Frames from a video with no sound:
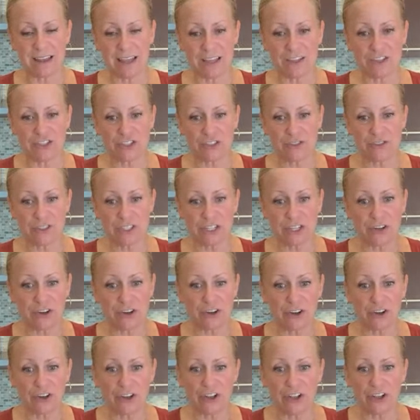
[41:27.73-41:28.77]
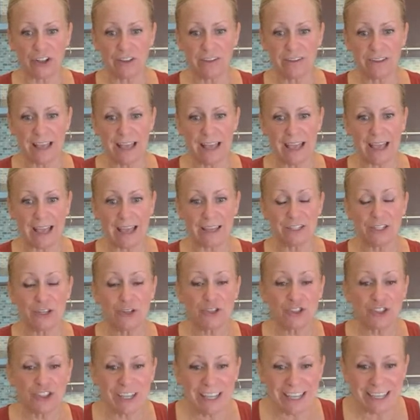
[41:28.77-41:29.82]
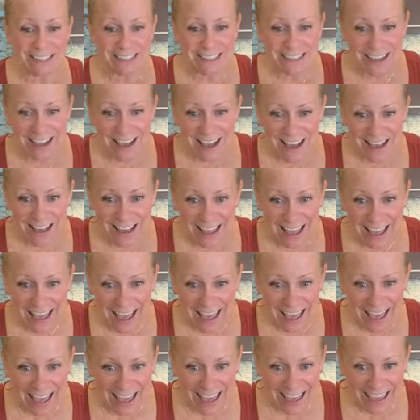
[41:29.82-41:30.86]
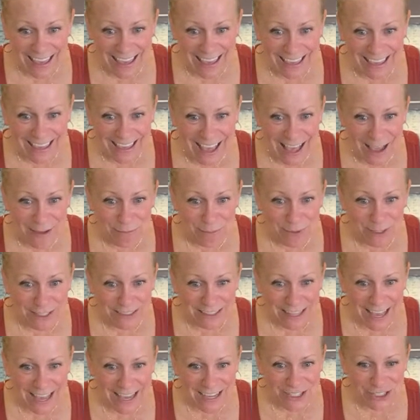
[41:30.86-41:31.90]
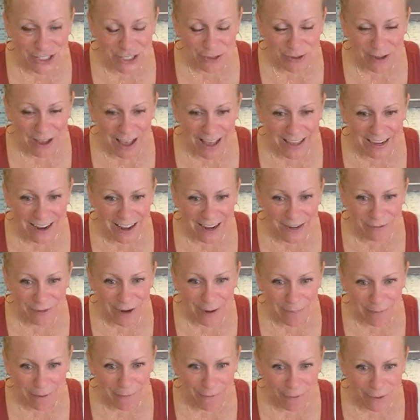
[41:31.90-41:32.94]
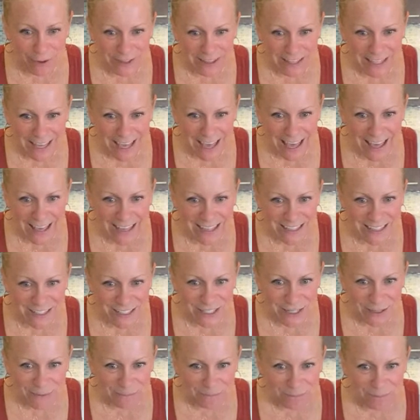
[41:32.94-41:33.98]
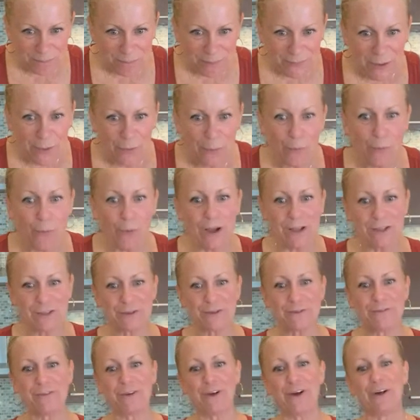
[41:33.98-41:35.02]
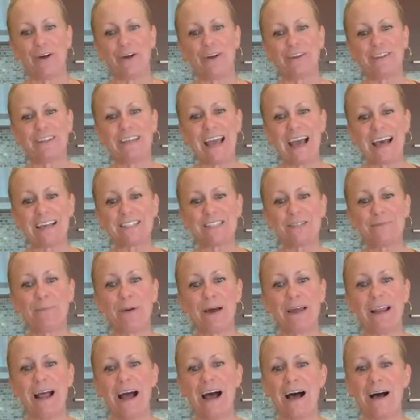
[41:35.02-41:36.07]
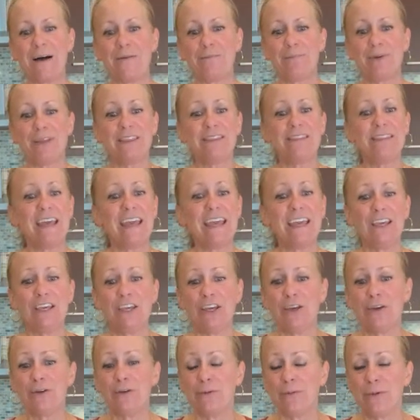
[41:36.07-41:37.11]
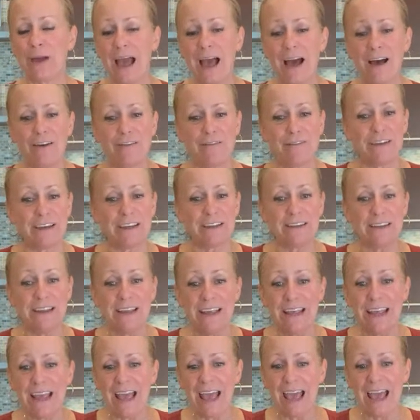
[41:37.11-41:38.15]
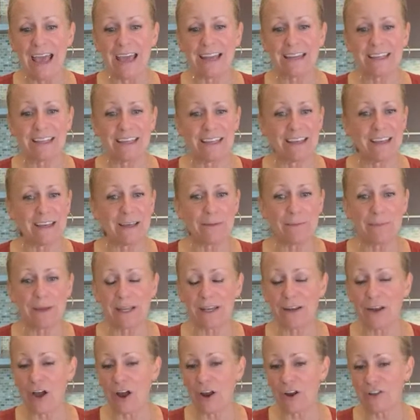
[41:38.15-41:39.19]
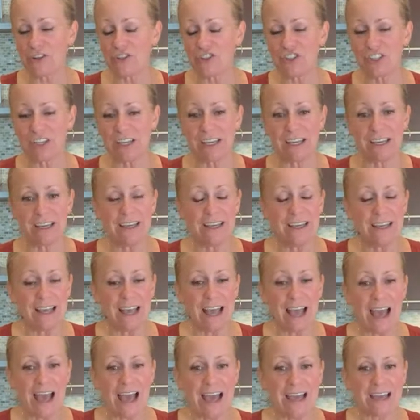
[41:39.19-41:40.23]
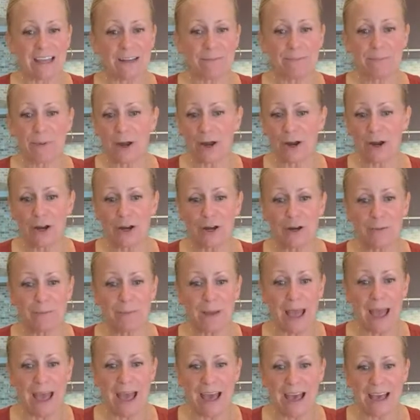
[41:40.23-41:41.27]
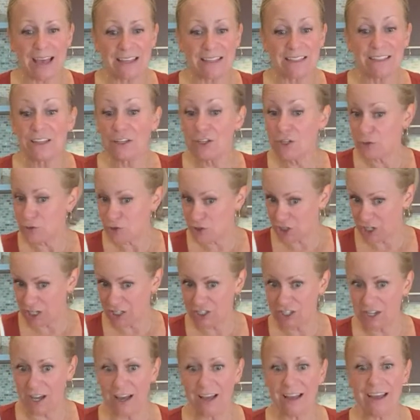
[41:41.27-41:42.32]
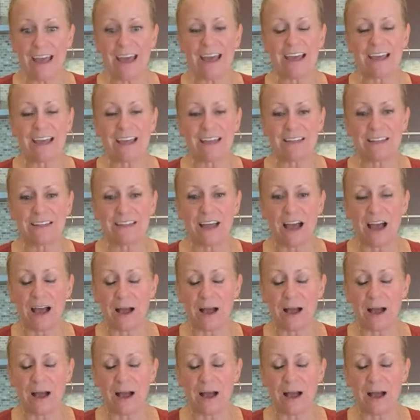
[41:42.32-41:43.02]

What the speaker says: Jersey Girl and Eugenia. Hey, I'm glad you got on right before the end. Wonderful. Yes, but thank you, Alvin and Kim and Archie and Barb and Eugenia and